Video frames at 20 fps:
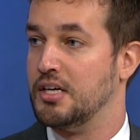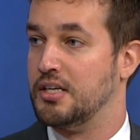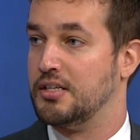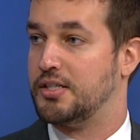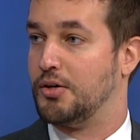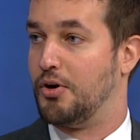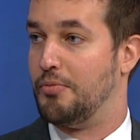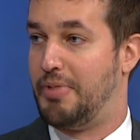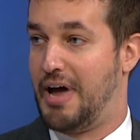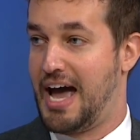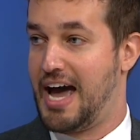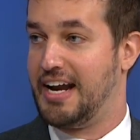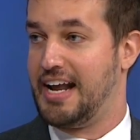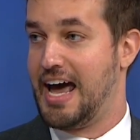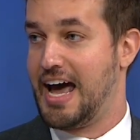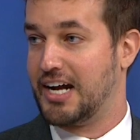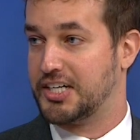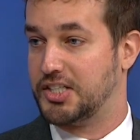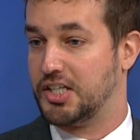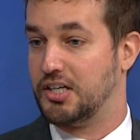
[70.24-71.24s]
So a bad
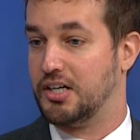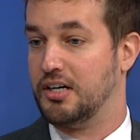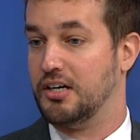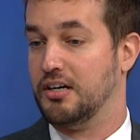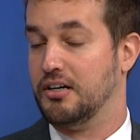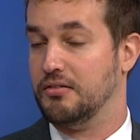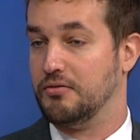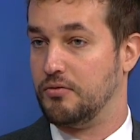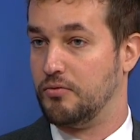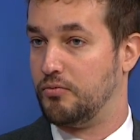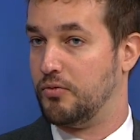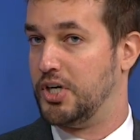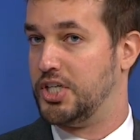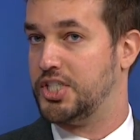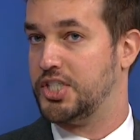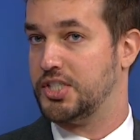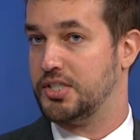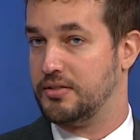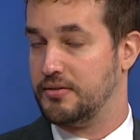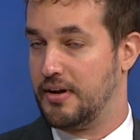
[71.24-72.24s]
actor,
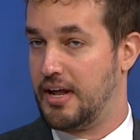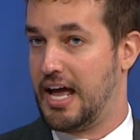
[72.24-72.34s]
which